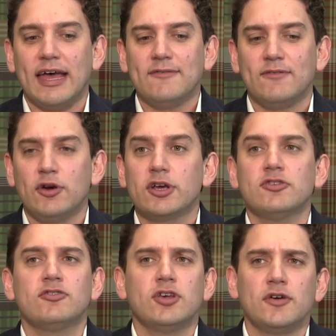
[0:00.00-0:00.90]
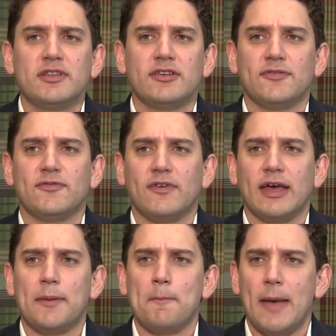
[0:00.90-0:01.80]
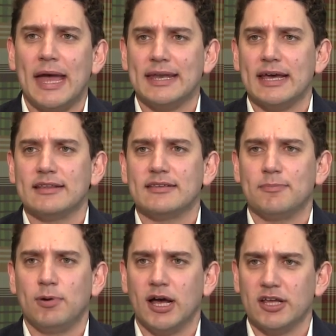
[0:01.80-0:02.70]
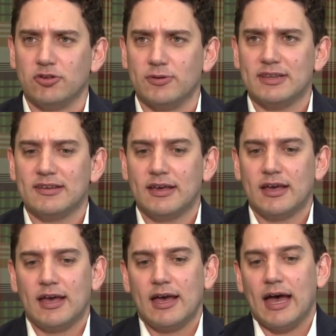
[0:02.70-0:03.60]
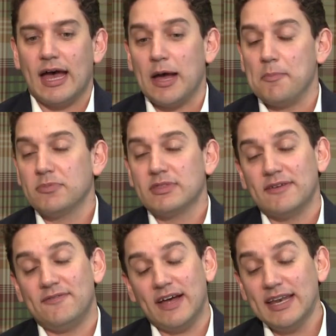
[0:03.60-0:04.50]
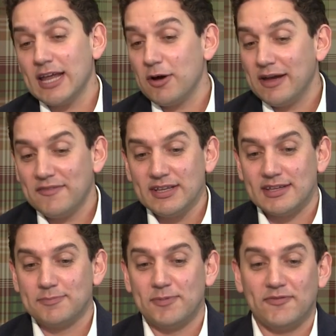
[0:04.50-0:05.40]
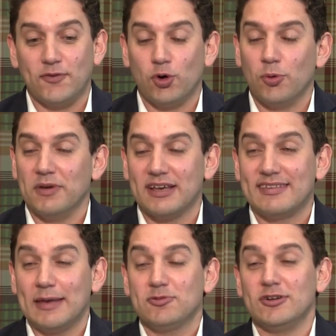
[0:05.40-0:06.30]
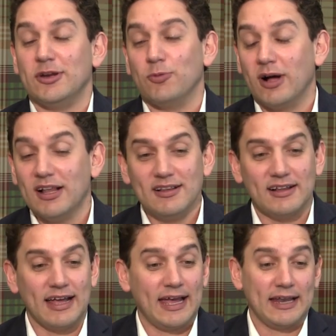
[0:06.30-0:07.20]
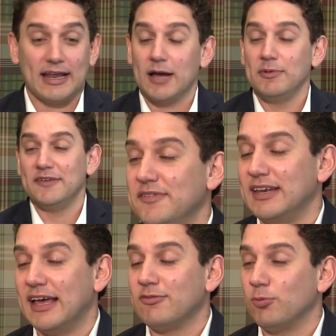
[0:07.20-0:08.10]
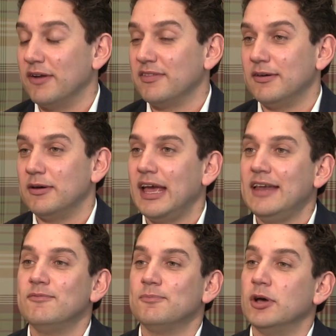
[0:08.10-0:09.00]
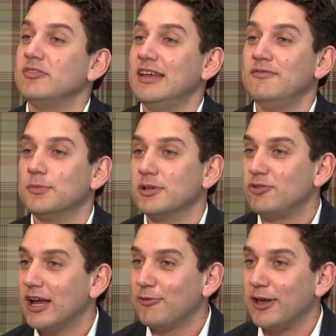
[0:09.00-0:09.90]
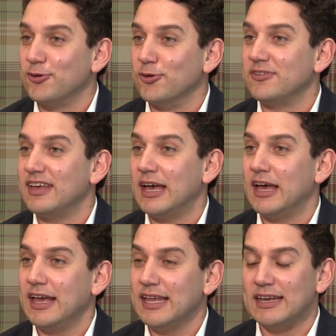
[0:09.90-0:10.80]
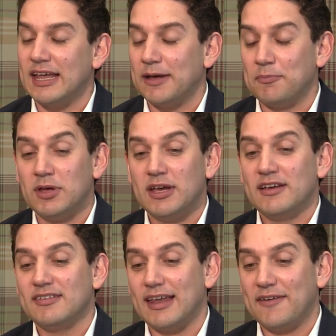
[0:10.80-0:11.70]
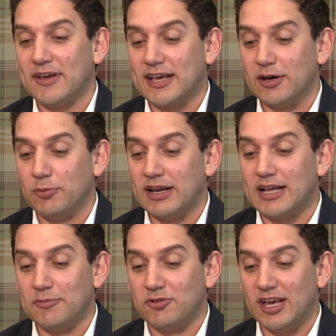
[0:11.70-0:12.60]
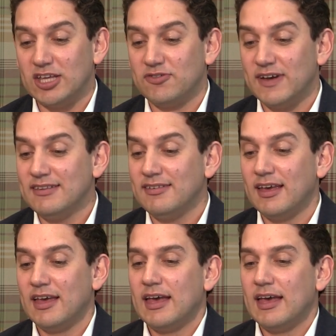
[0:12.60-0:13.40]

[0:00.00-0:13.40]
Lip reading: and very conservative mandate applied to it. The fund, however, did perform exceptionally well, and I believe it has one of the most enviable track records in South Africa when it comes to hedge funds,